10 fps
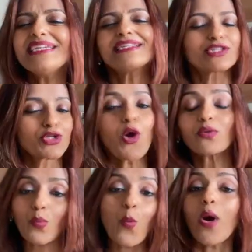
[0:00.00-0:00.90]
It's
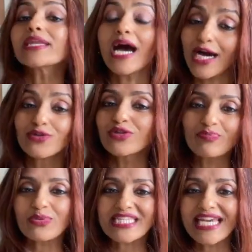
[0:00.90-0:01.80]
not
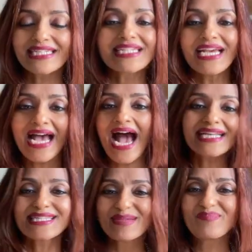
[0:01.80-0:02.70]
100% as
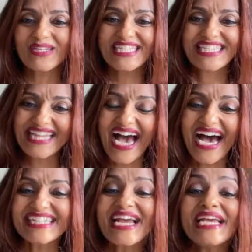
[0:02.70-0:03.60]
simple as
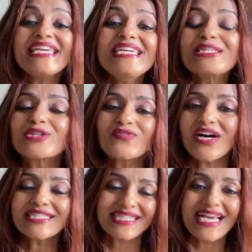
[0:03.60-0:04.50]
that. Each of
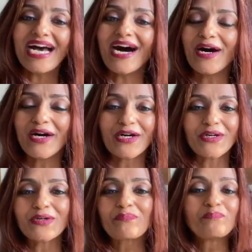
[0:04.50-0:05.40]
us
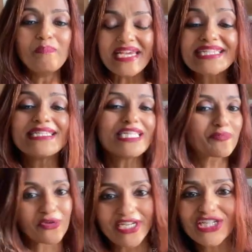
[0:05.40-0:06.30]
makes these
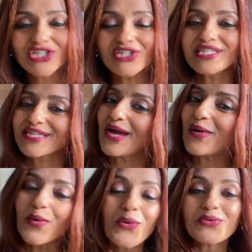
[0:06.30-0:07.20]
predictions in our
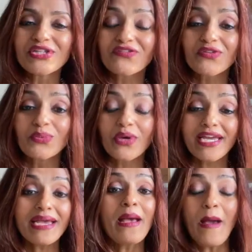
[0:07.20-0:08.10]
own different way,
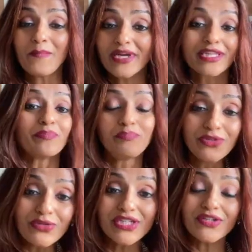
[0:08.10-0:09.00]
but the
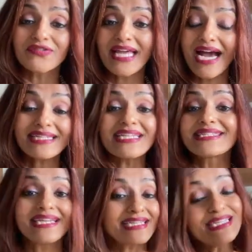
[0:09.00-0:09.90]
beauty of that is
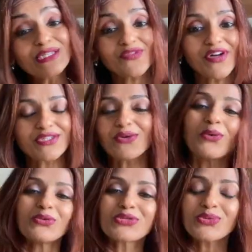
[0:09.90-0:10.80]
that each of us
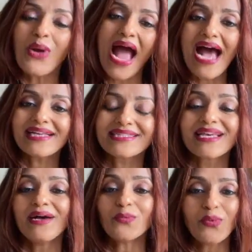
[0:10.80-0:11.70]
also has
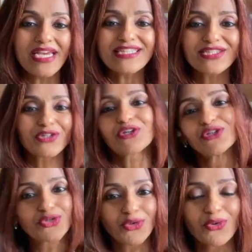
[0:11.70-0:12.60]
ways to
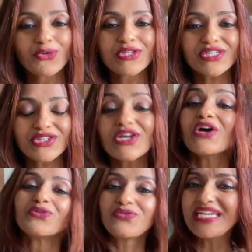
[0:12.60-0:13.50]
control this,
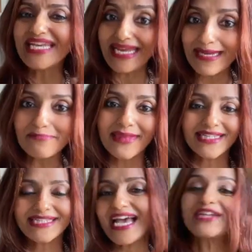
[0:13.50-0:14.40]
rename
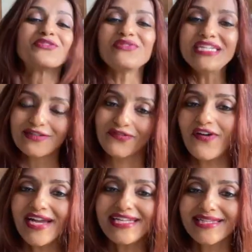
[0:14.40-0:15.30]
this, and
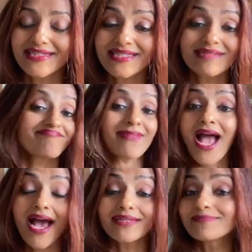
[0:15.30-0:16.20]
redefine this,
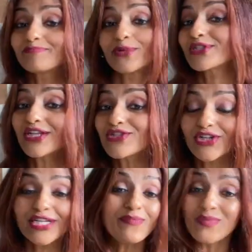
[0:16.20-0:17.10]
and
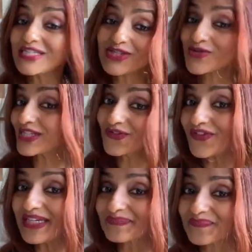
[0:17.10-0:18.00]
potentially be stress-free.